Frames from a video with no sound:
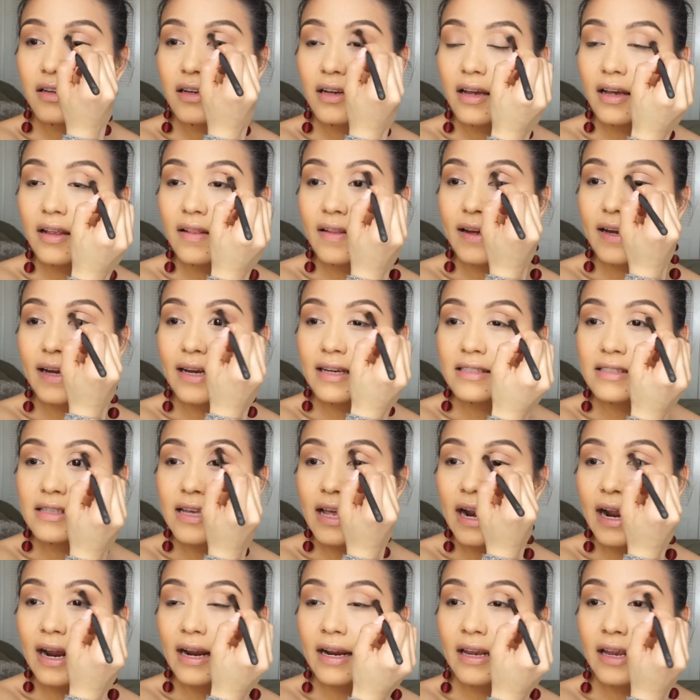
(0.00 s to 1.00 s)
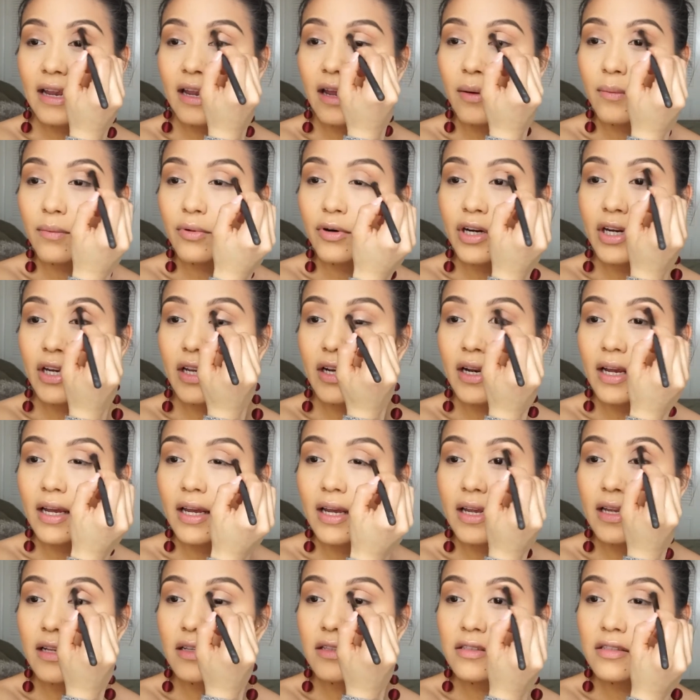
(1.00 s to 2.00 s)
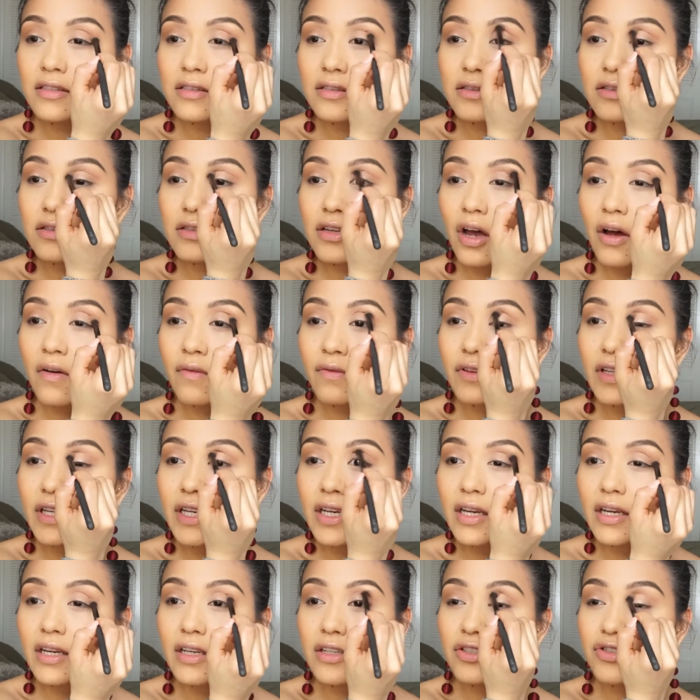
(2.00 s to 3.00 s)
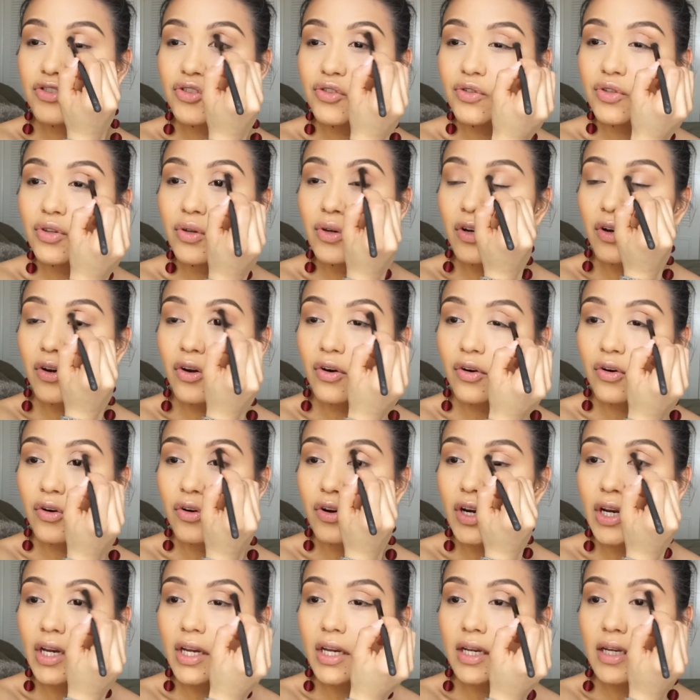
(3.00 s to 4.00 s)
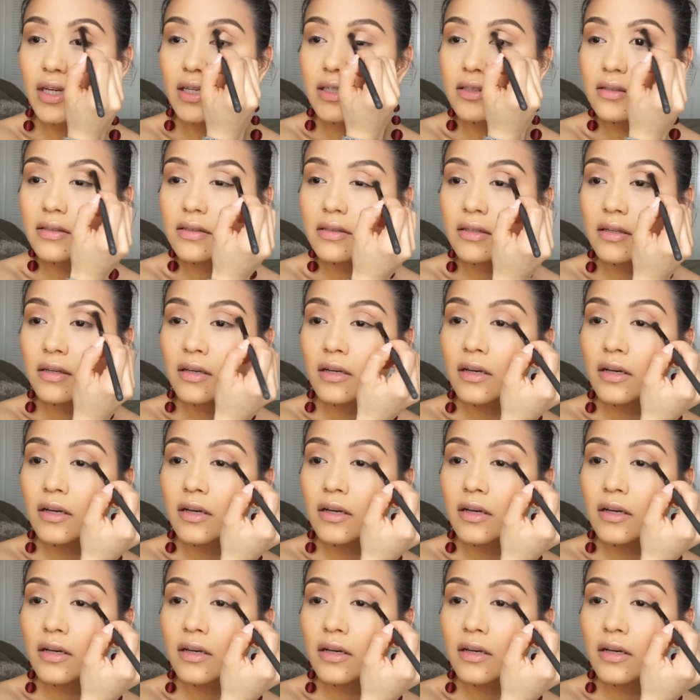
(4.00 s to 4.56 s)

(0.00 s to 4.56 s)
And like I said, I am bringing it in softly into the crease